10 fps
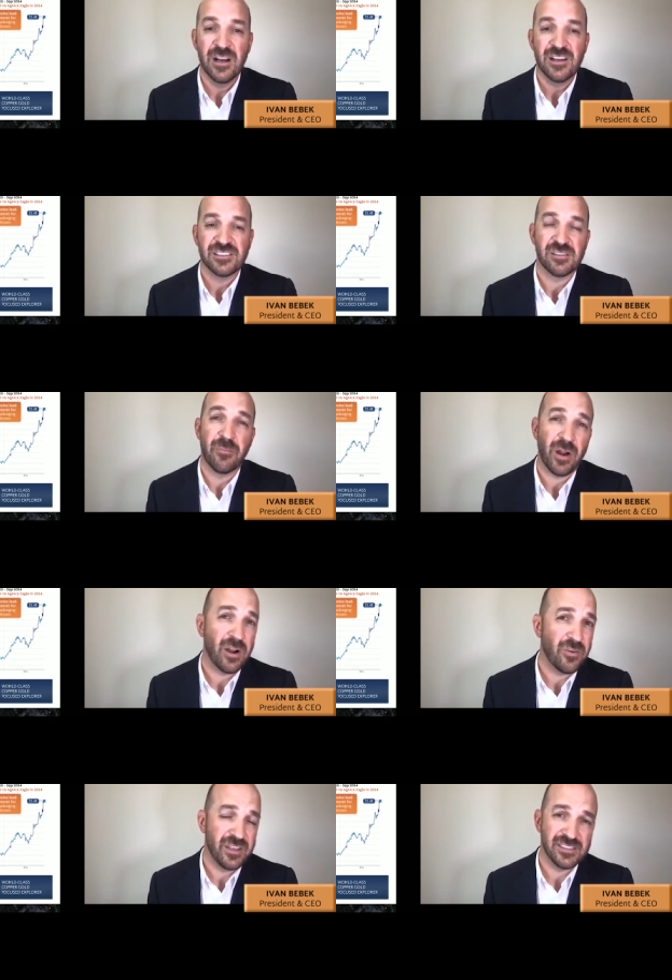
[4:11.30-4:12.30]

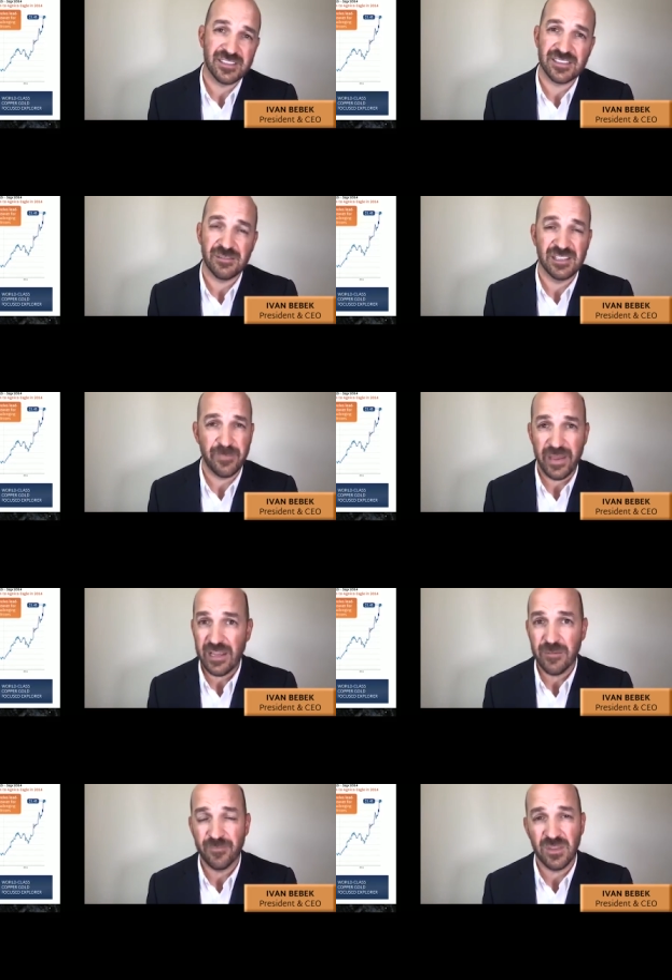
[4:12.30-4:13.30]
Sombrero is is
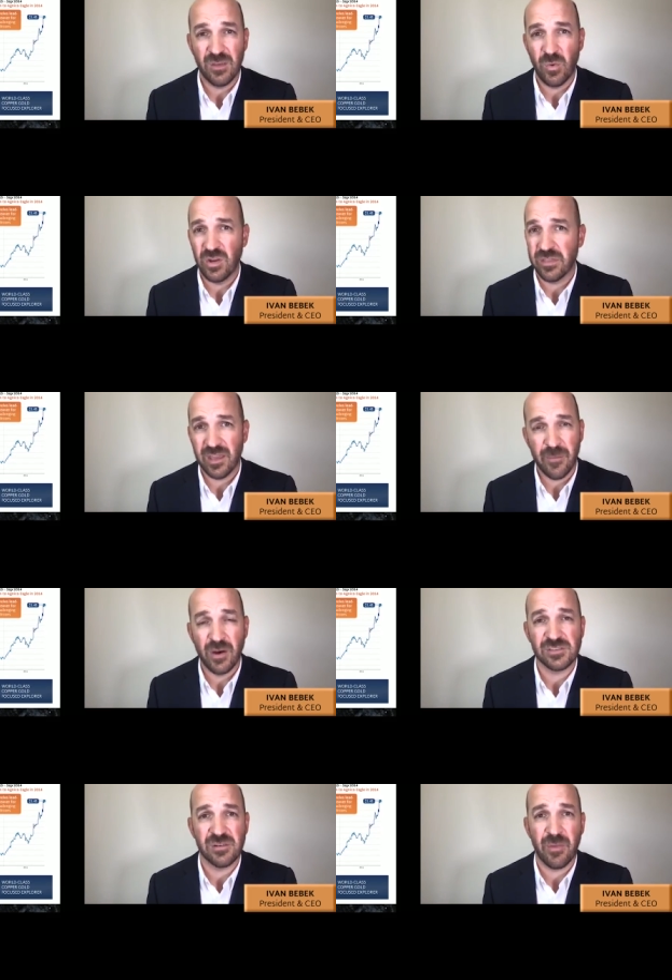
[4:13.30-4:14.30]
big. When you think
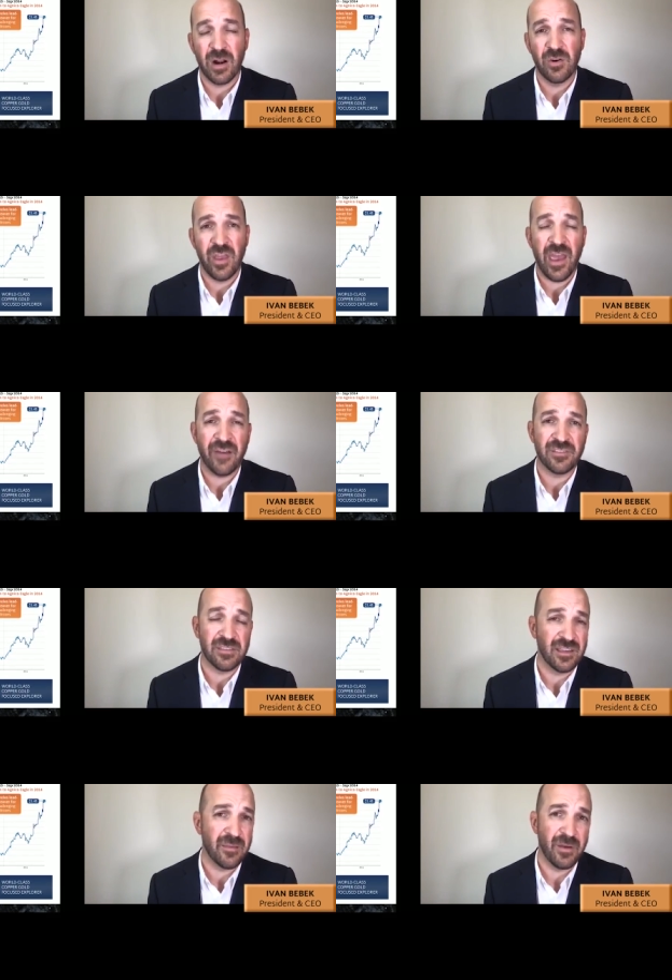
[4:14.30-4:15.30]
about Sombrero, you have to
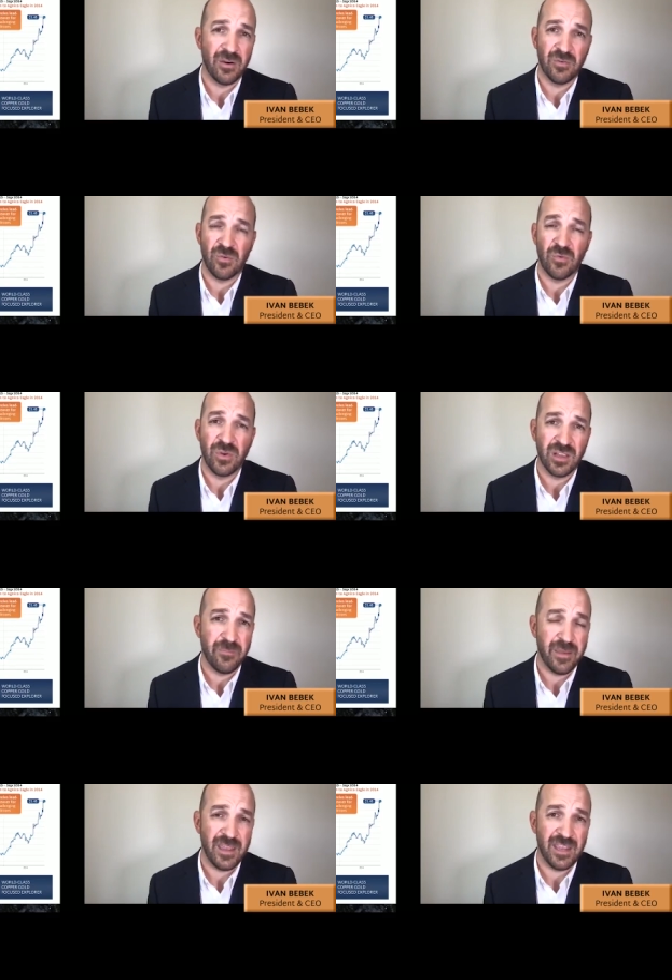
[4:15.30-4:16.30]
think about really
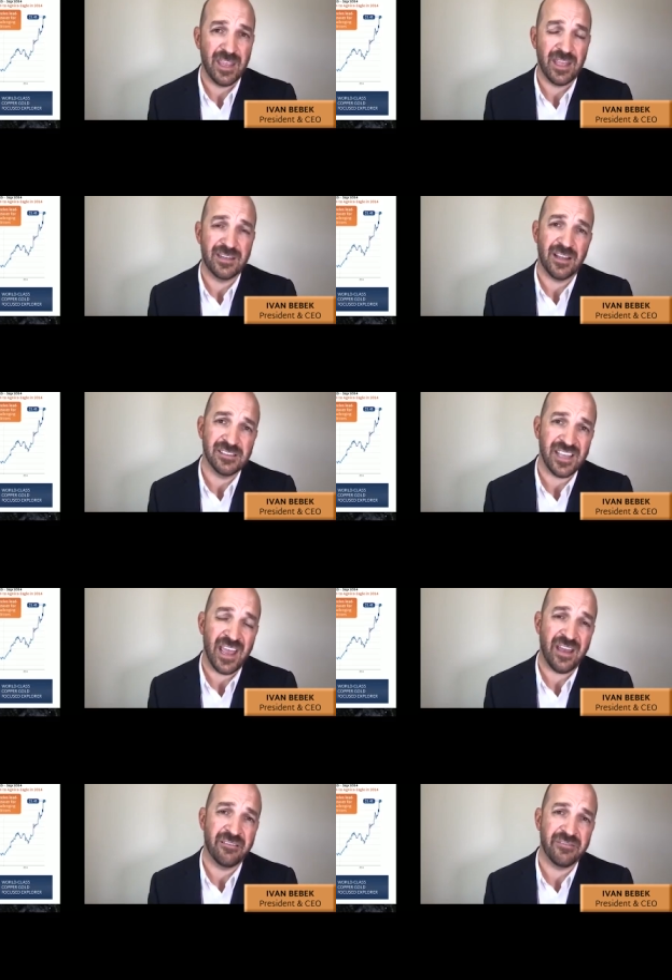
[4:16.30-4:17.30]
big. It does
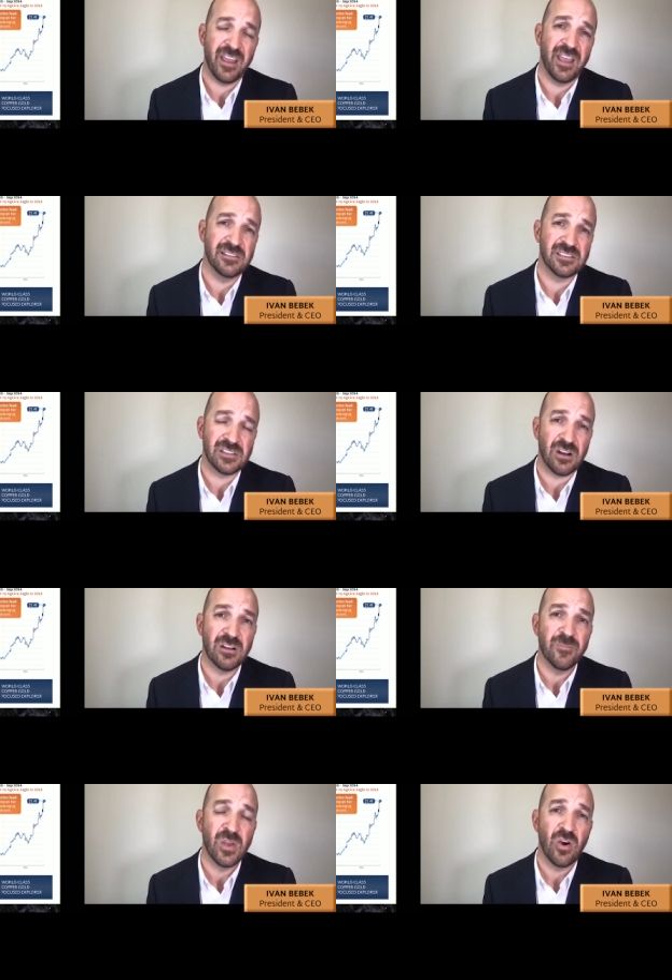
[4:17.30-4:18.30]
have a head
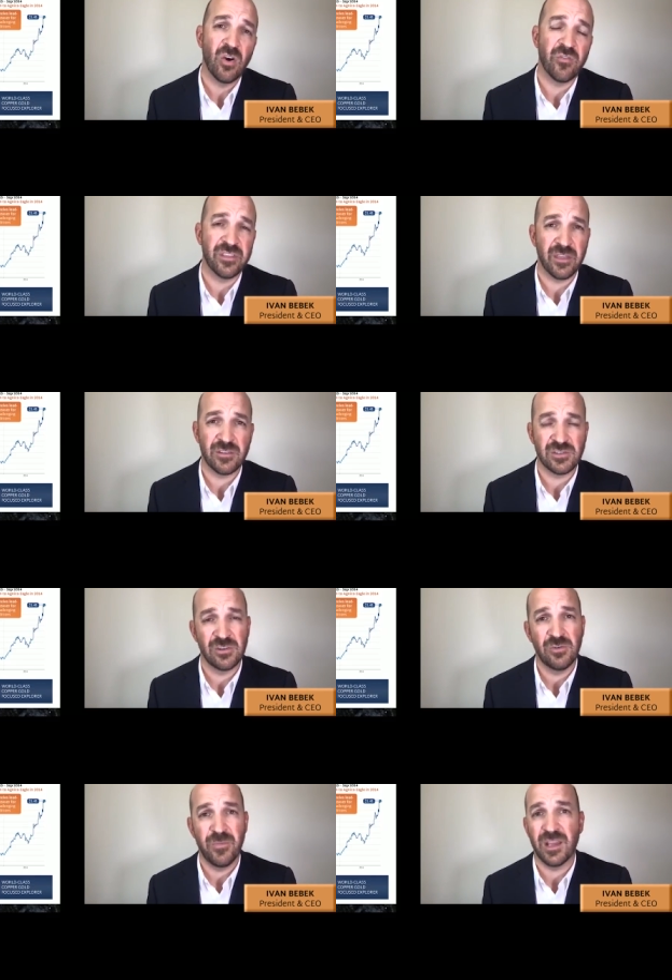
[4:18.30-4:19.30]
start over the other
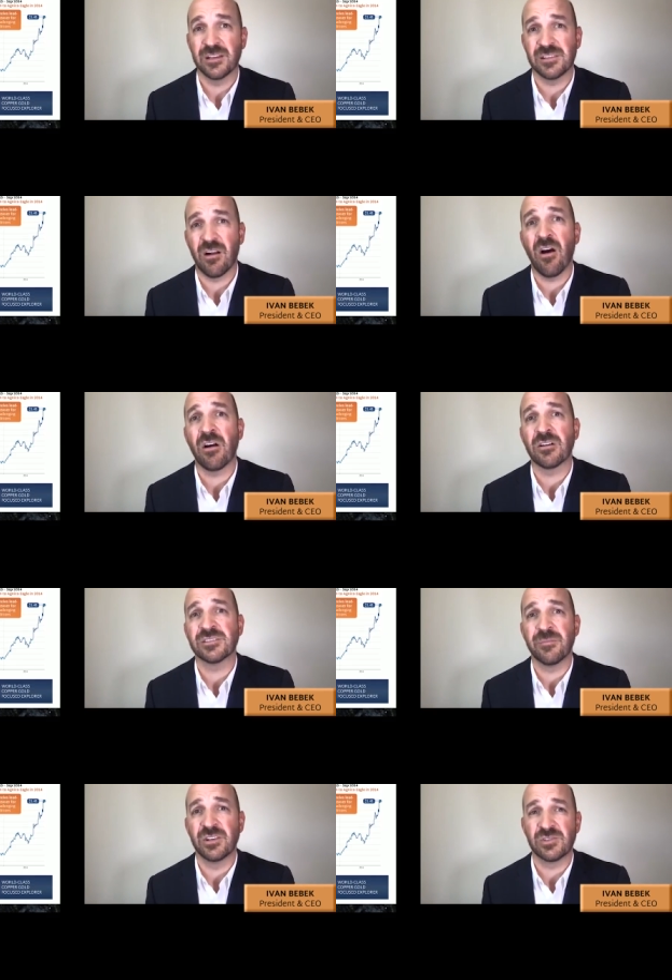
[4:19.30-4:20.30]
two because there are
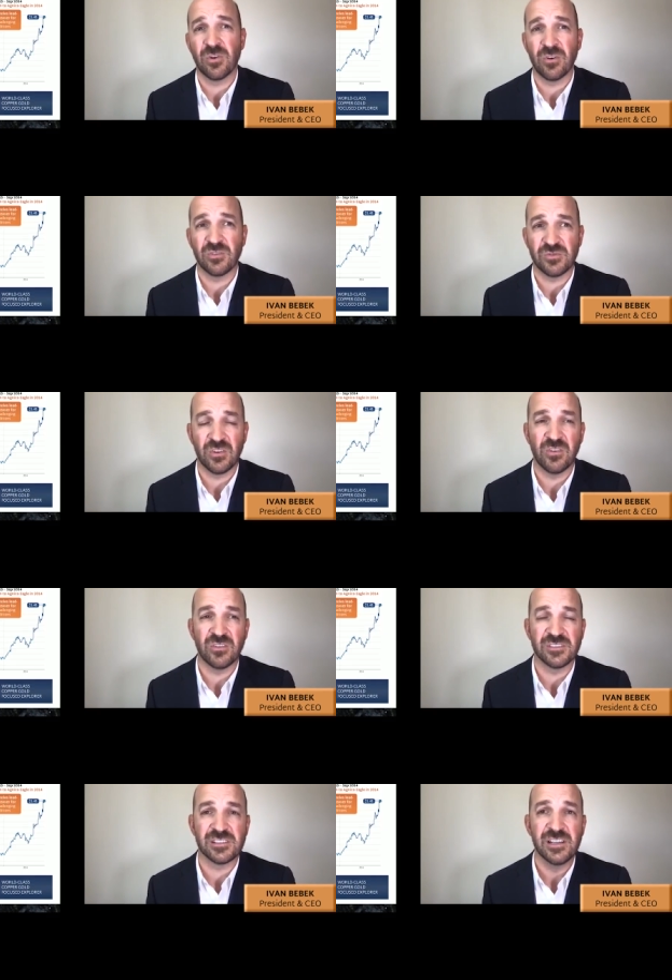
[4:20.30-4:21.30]
some historical drill holes